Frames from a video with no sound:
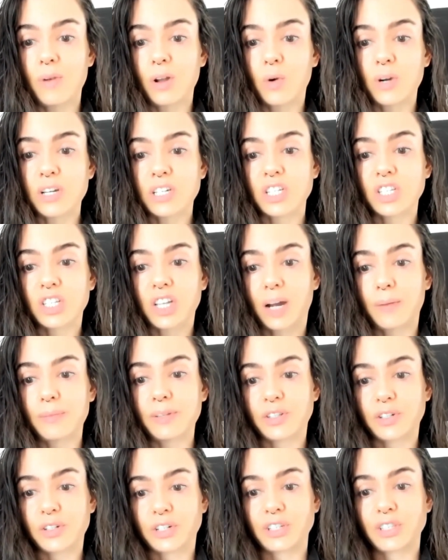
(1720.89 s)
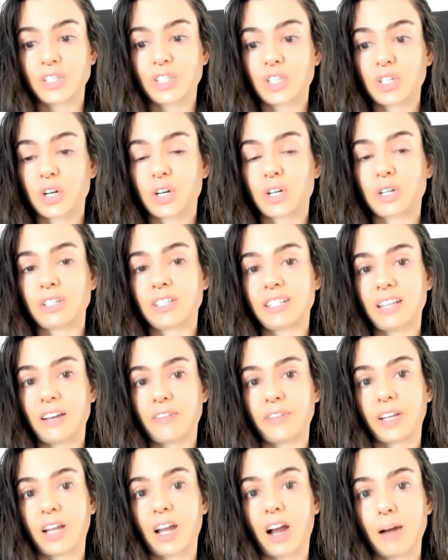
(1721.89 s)
Questions, comments, or concerns,
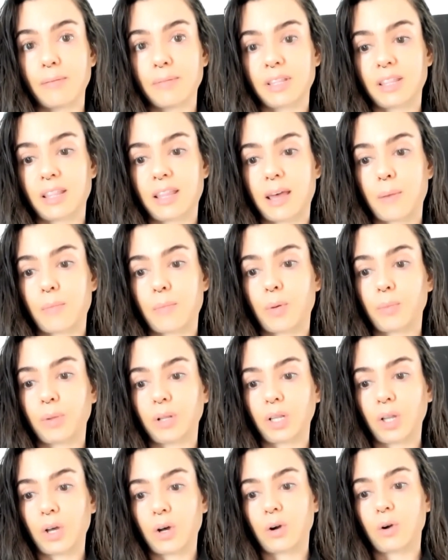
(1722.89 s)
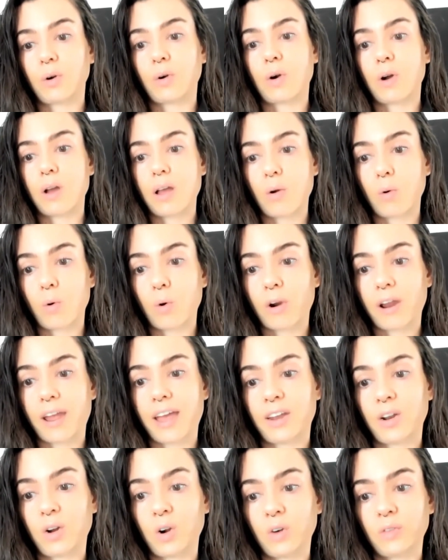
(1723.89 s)
definitely comment them below or
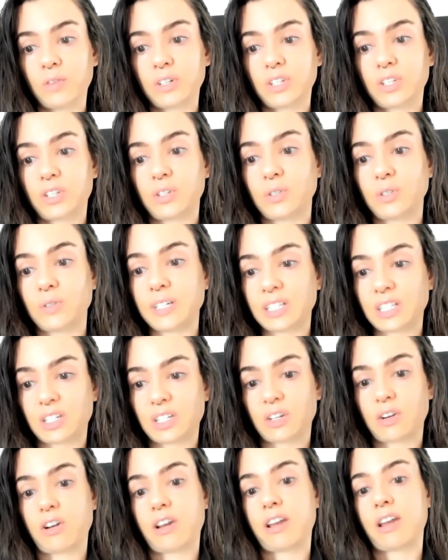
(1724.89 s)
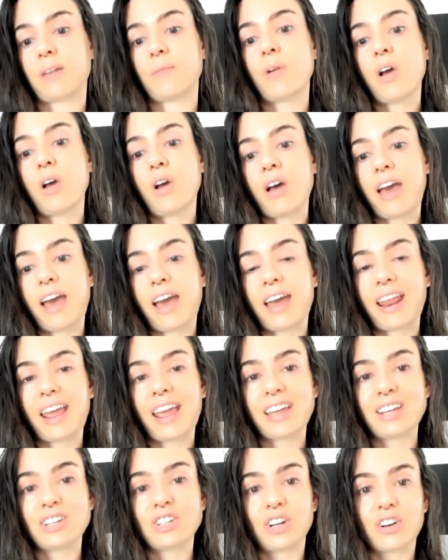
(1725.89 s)
head over to Instagram at
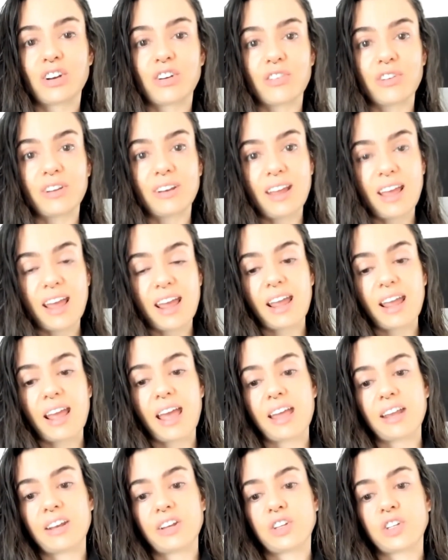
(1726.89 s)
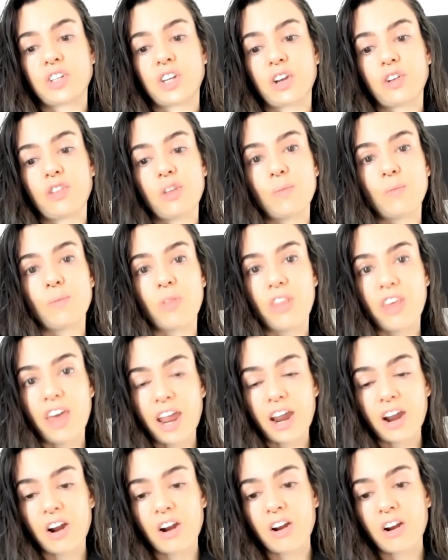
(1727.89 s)
Hey Johnna Renée and share them
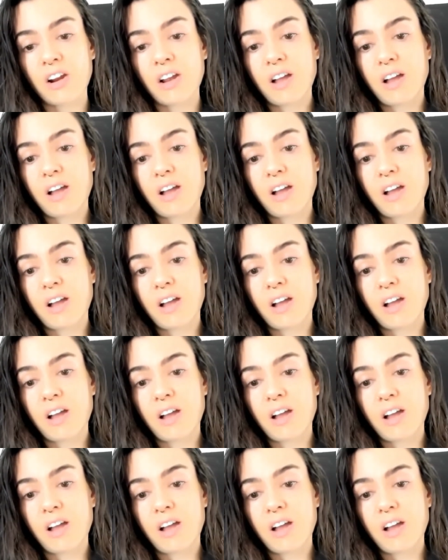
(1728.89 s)
there.